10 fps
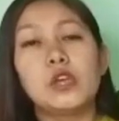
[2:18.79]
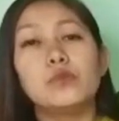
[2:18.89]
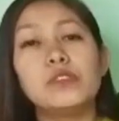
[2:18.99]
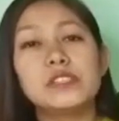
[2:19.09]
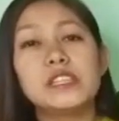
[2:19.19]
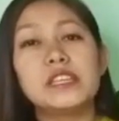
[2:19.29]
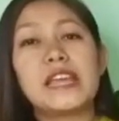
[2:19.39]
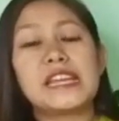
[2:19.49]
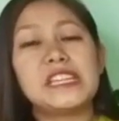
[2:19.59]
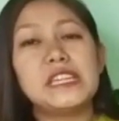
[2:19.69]
we see
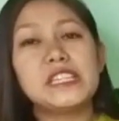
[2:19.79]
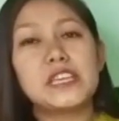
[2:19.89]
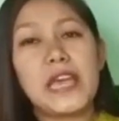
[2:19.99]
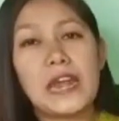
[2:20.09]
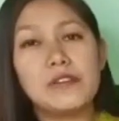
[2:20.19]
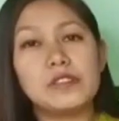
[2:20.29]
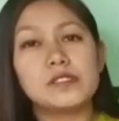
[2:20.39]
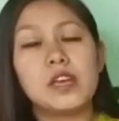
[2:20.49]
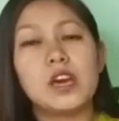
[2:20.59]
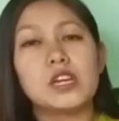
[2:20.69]
that it
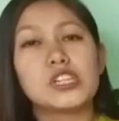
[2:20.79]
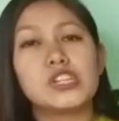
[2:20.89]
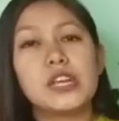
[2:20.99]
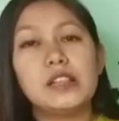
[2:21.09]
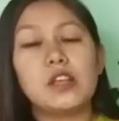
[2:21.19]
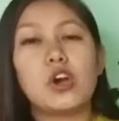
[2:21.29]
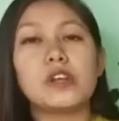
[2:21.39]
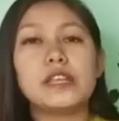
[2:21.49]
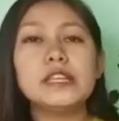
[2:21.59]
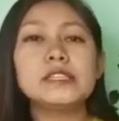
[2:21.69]
carries a shell on
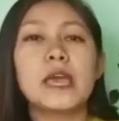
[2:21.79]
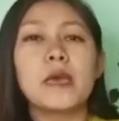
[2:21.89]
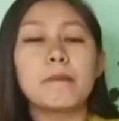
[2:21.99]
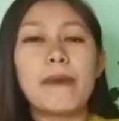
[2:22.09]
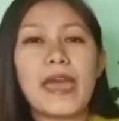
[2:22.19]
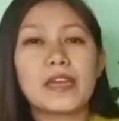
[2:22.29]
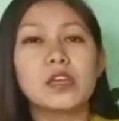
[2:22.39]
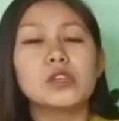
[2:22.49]
its back.